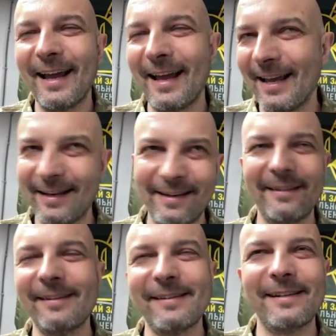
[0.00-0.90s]
and
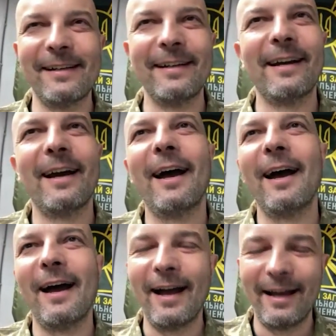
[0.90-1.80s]
uh,
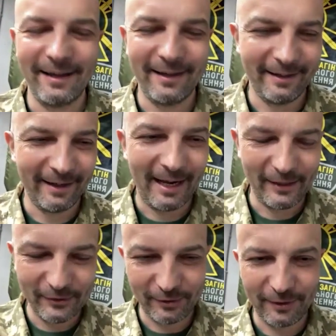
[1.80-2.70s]
i
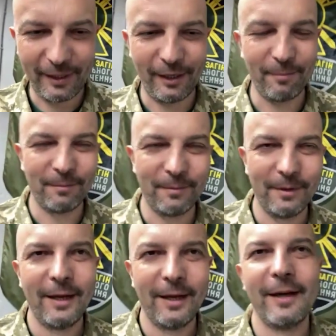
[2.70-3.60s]
answered him
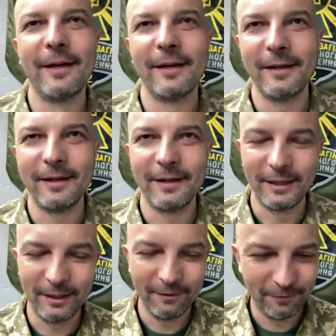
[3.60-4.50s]
uh,
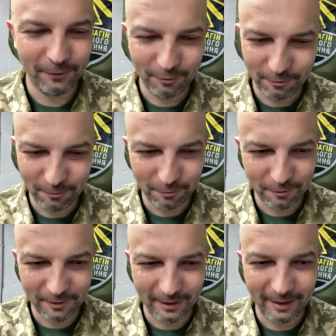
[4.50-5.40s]
if
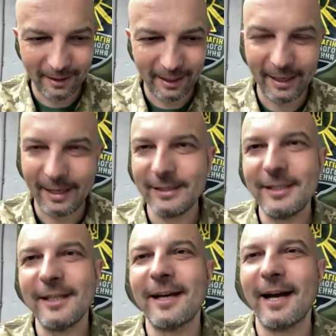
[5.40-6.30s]
you an it
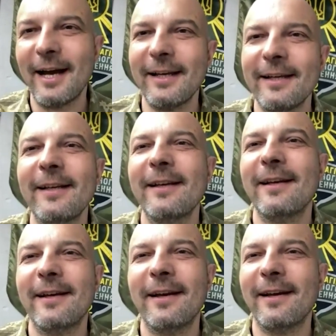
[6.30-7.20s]
guy
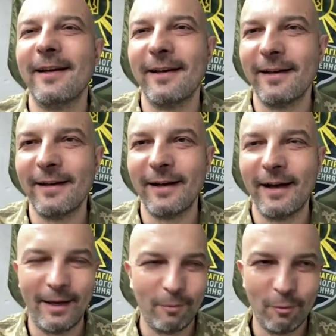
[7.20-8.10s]
uh,
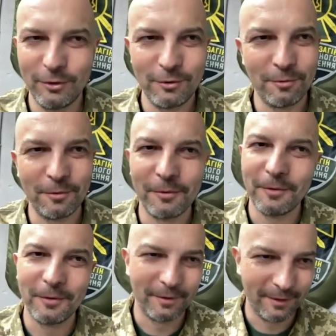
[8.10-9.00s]
i want to
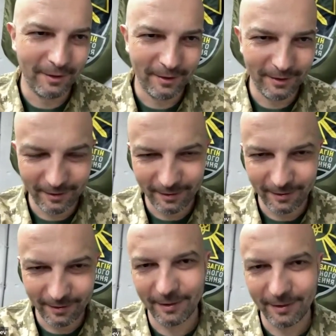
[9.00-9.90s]

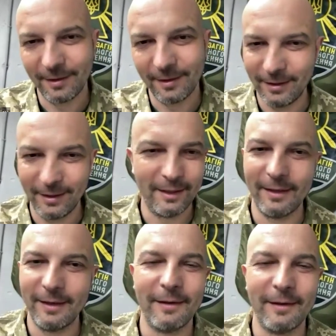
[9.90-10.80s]
uh,
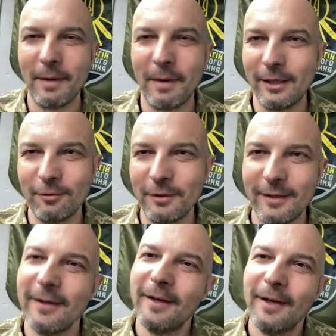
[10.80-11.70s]
in my
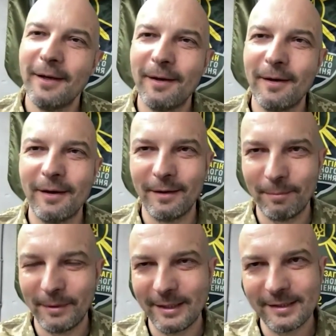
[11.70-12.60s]
unit
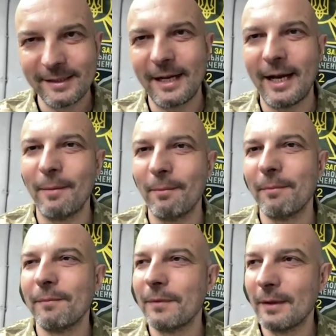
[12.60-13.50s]
please come